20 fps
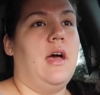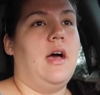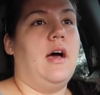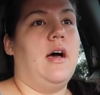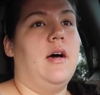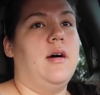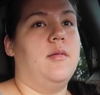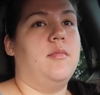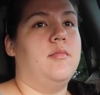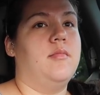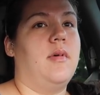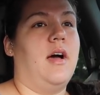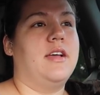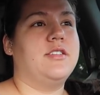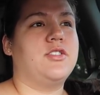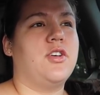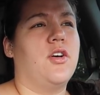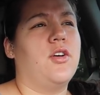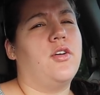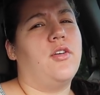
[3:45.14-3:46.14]
um, I
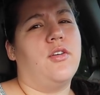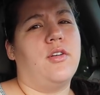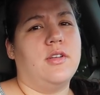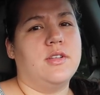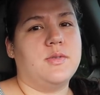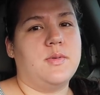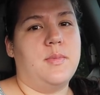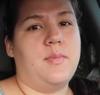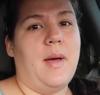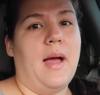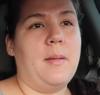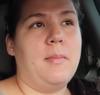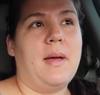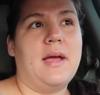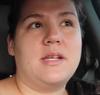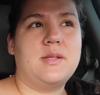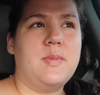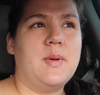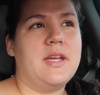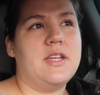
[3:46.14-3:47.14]
saw girls with
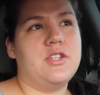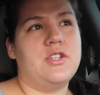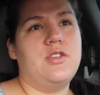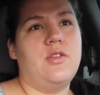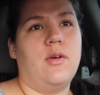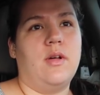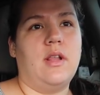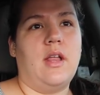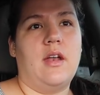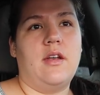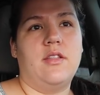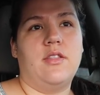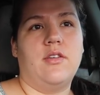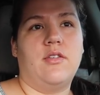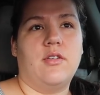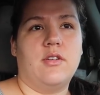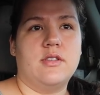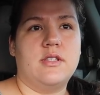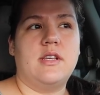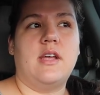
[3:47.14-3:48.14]
backpacks because you know a lot of the
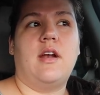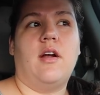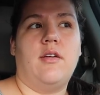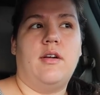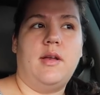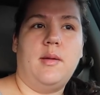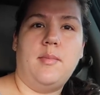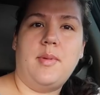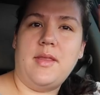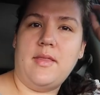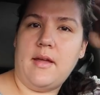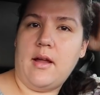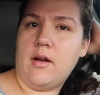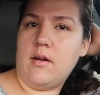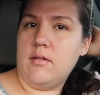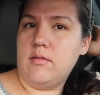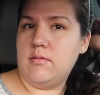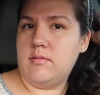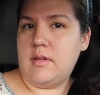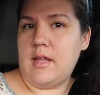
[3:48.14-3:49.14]
girls had already been there.